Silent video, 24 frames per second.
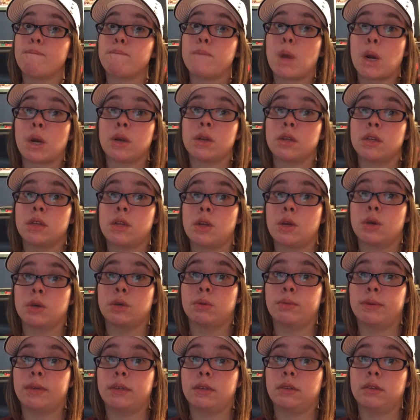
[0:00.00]
Barnes and
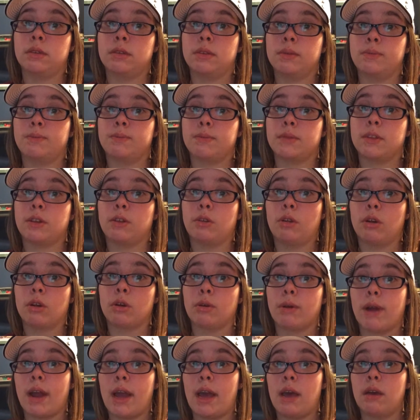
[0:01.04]
Noble's to look
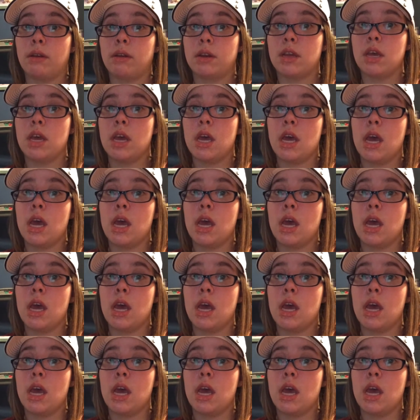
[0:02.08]
around.